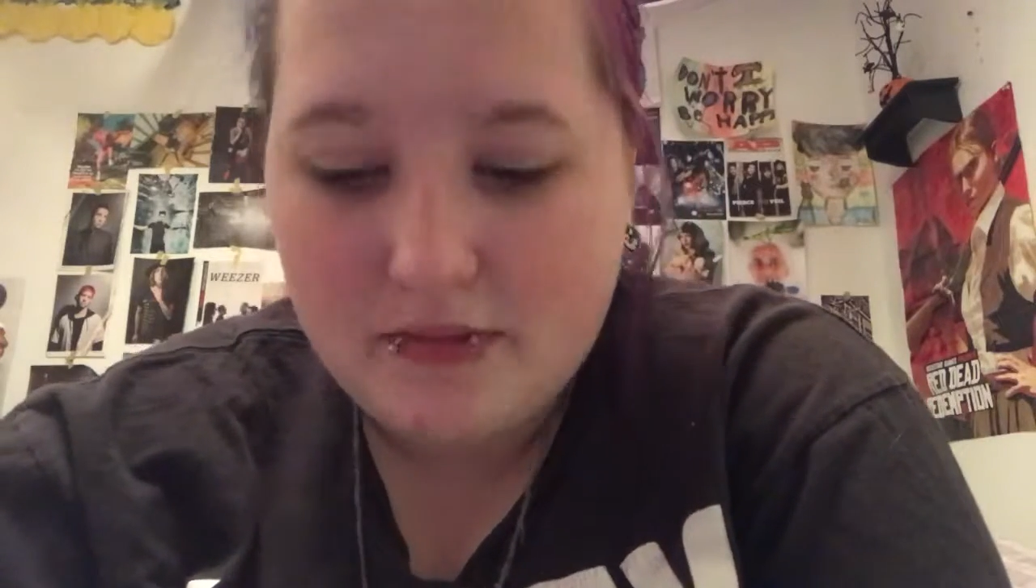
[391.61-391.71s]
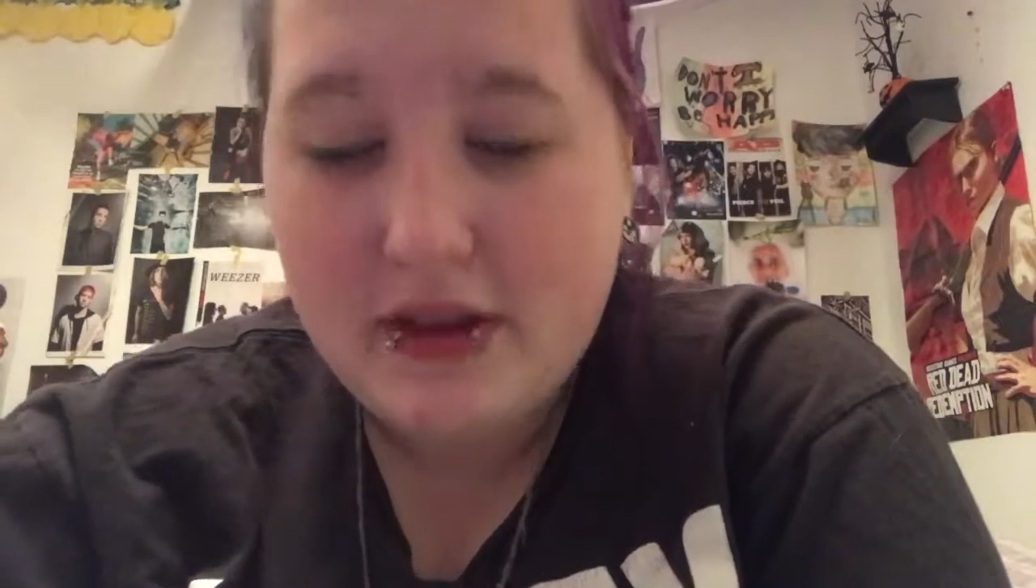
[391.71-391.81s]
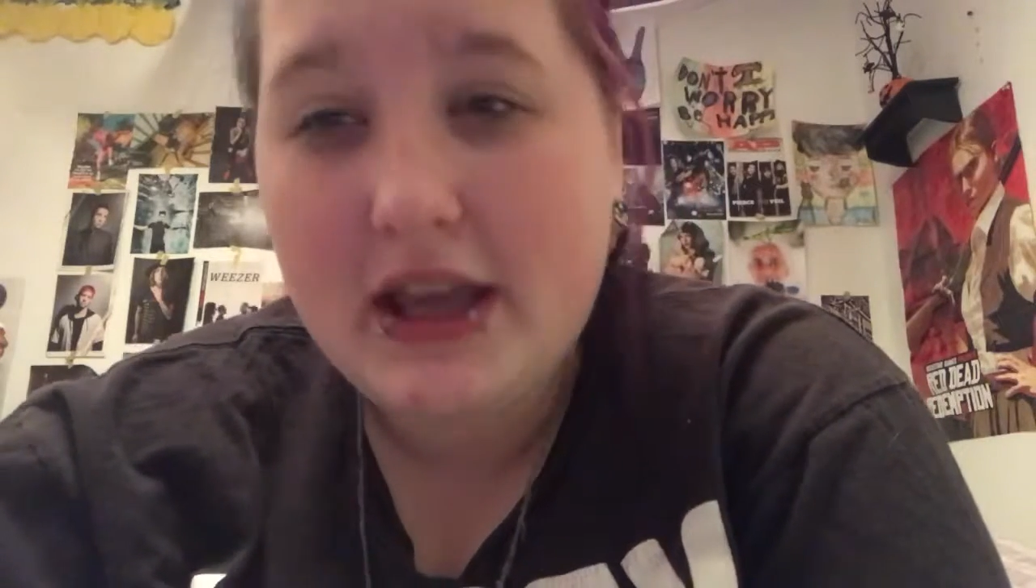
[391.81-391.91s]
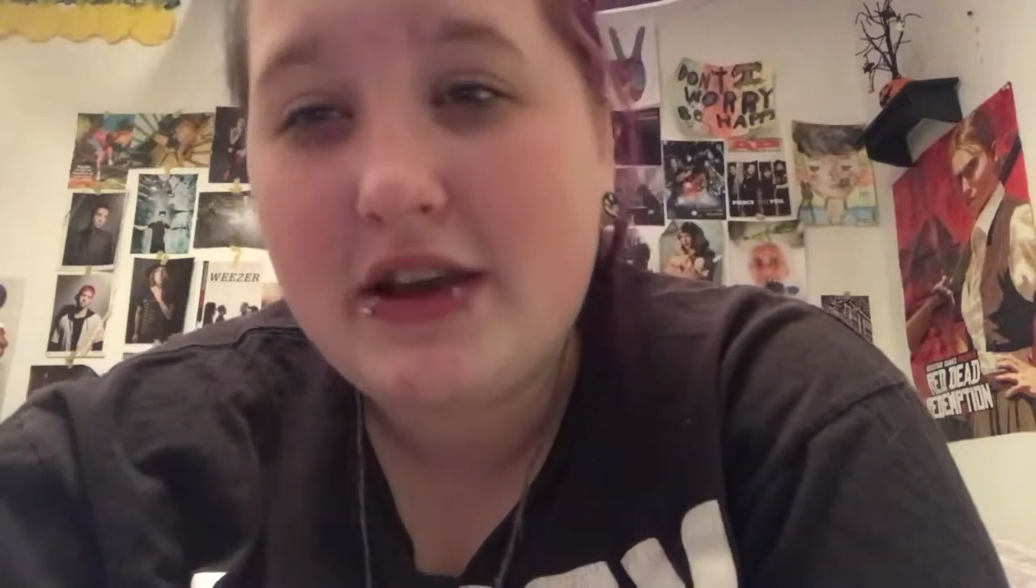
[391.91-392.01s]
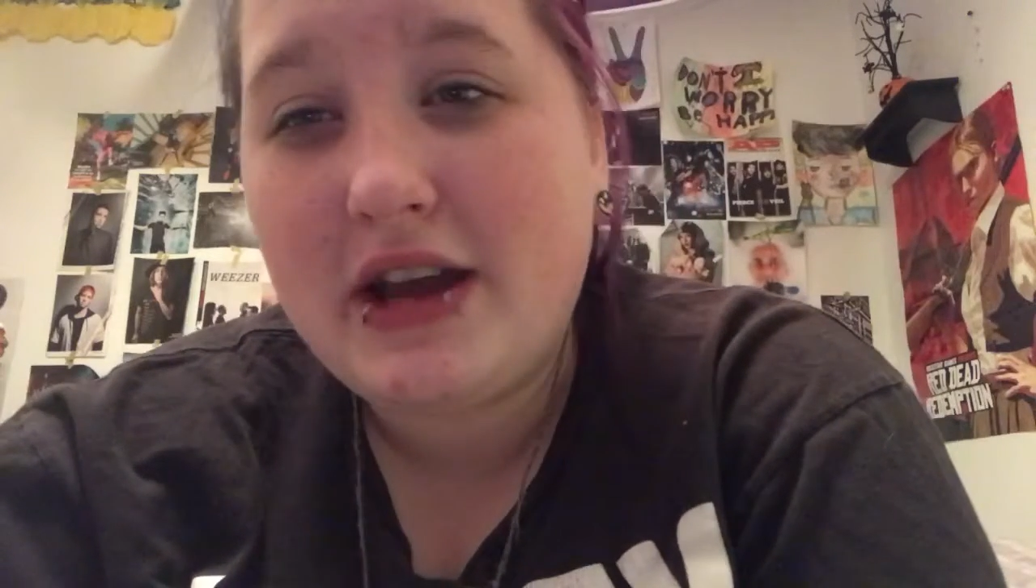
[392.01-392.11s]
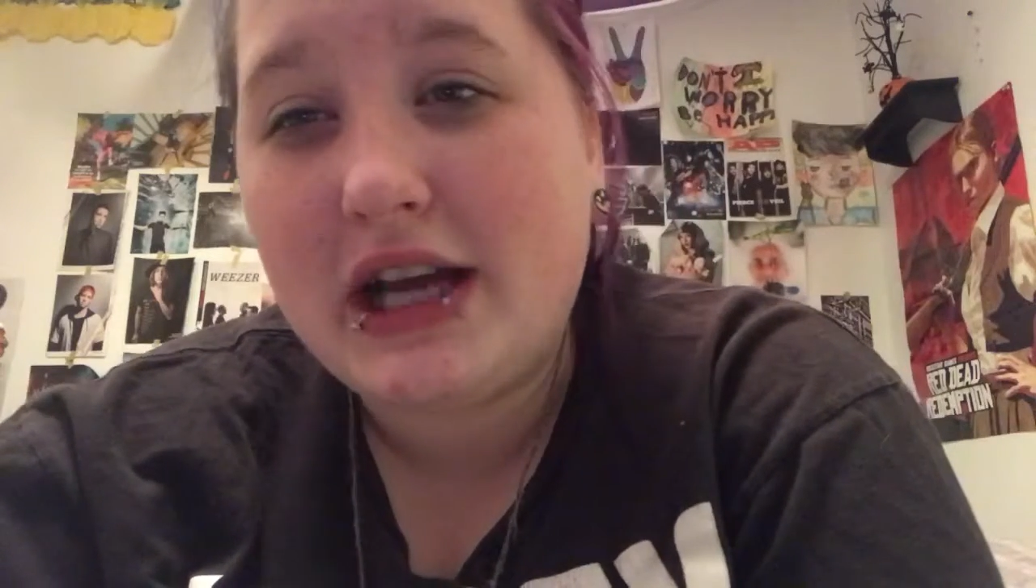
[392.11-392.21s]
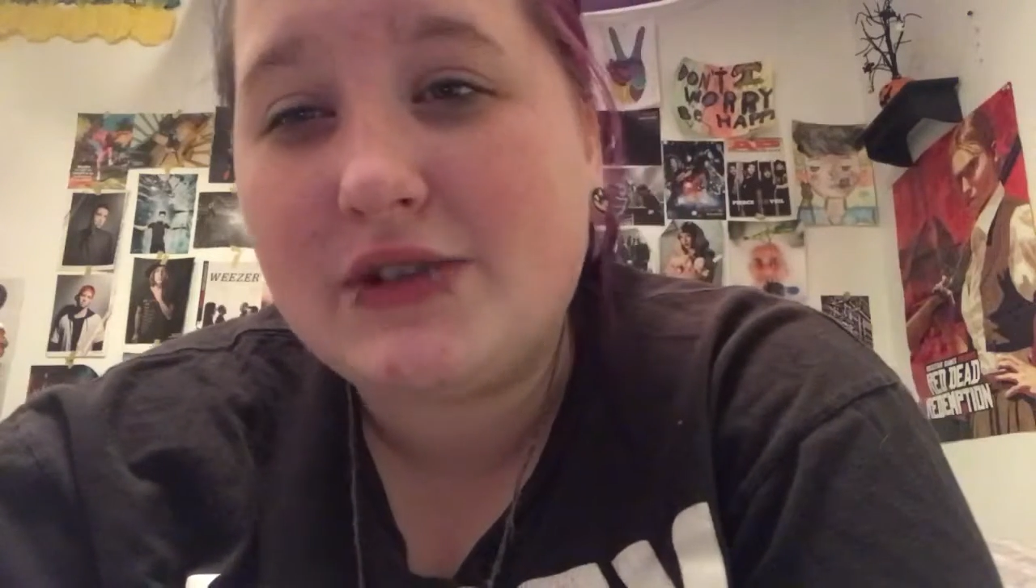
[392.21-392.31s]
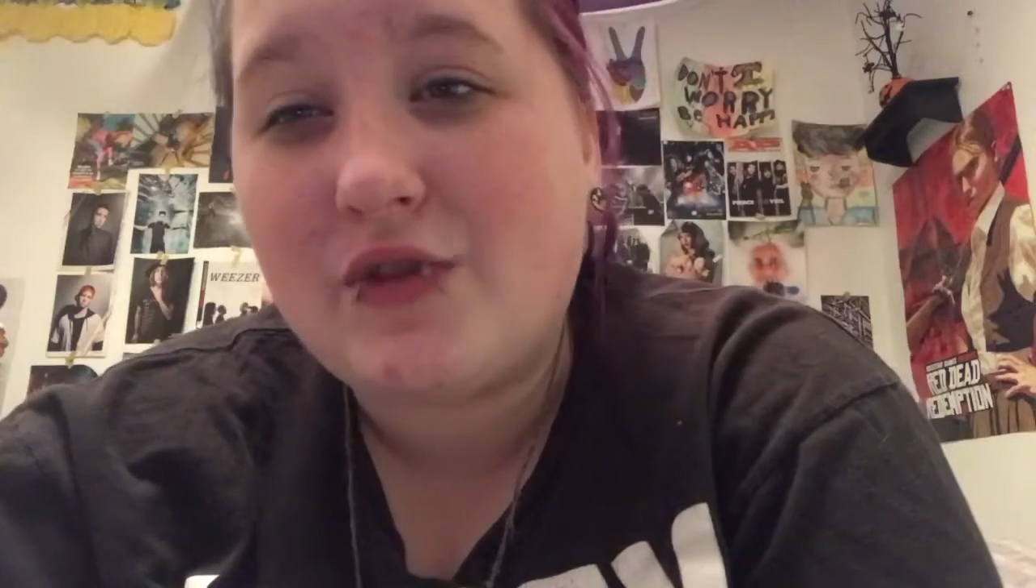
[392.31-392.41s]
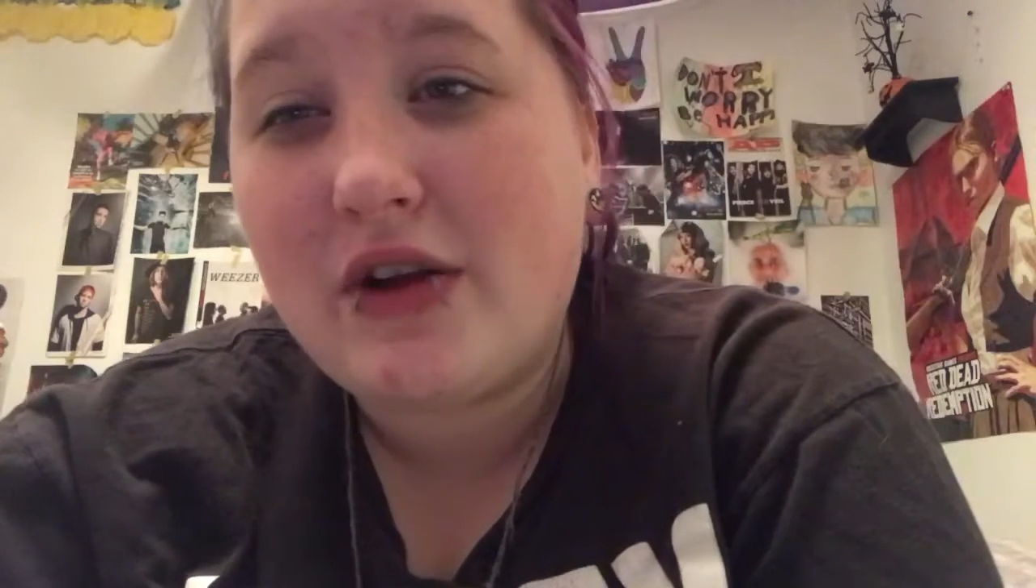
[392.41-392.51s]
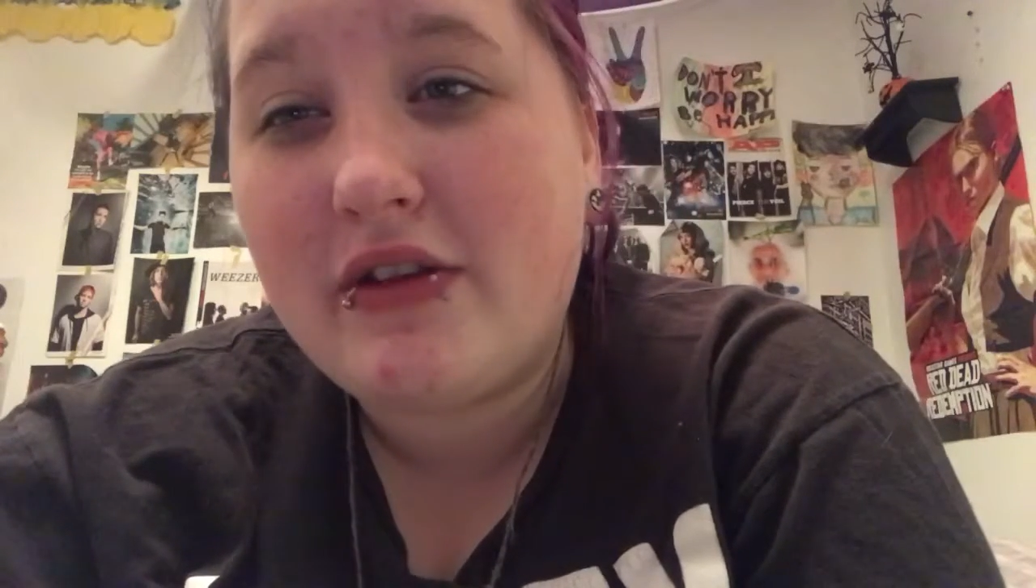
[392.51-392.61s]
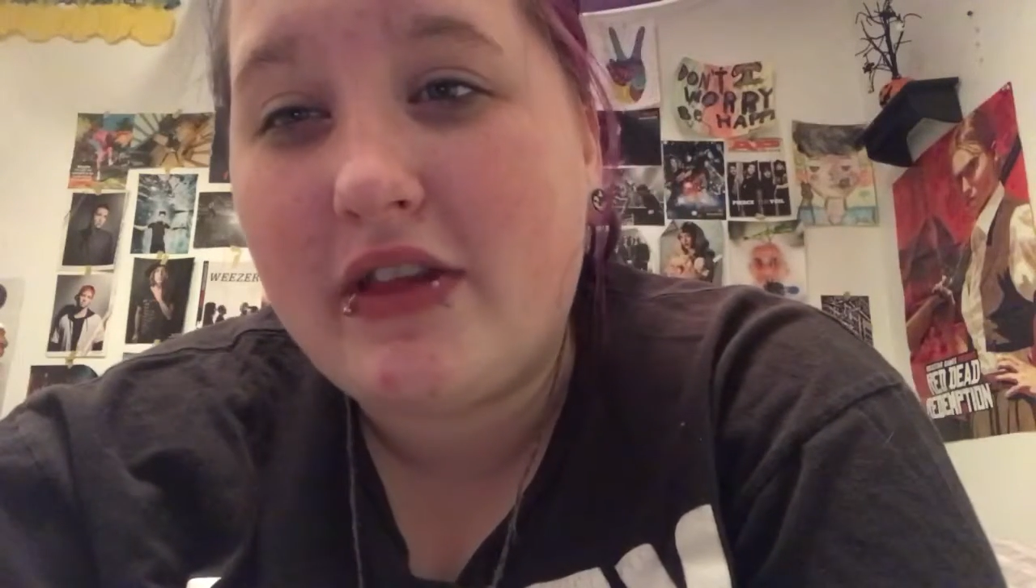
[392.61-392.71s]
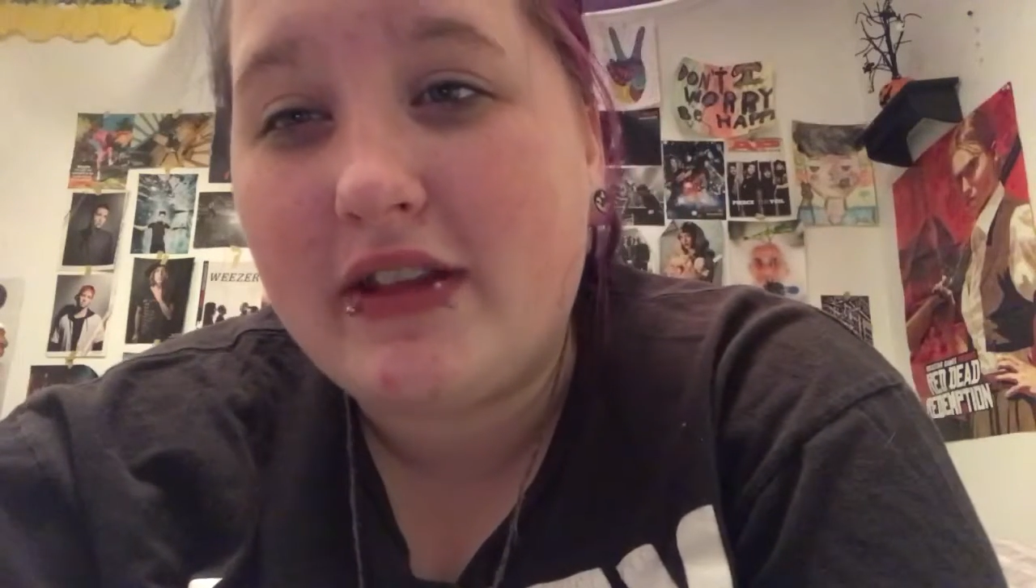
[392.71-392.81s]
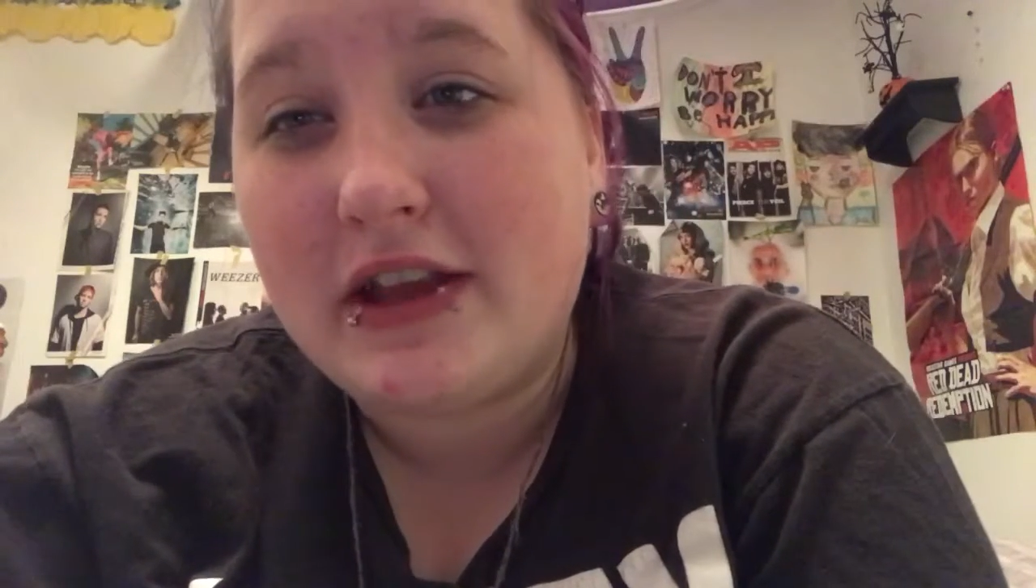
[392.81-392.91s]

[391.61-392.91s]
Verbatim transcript: Thank you guys for everything